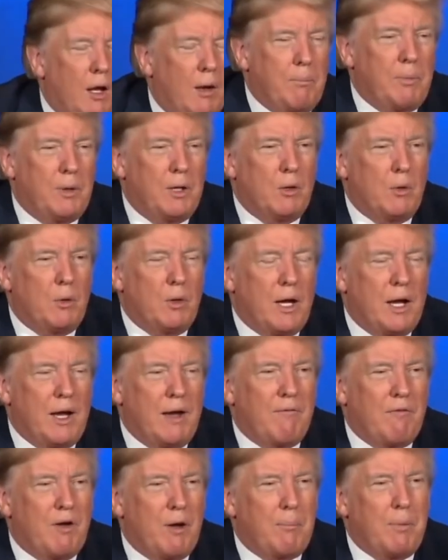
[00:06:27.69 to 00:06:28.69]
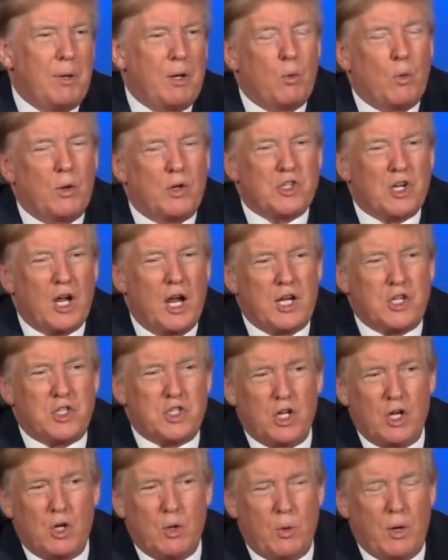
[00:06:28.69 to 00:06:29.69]
And, you know, we have up in
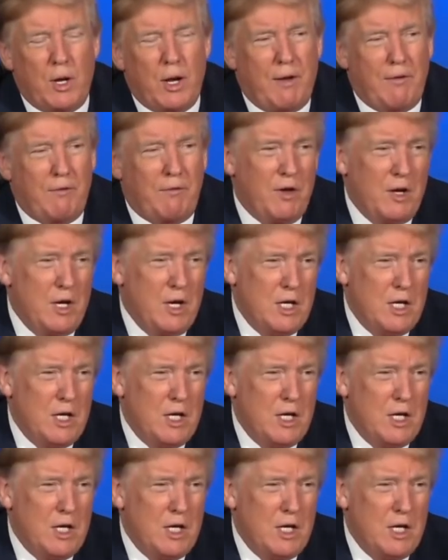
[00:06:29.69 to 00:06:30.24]
Wisconsin, we have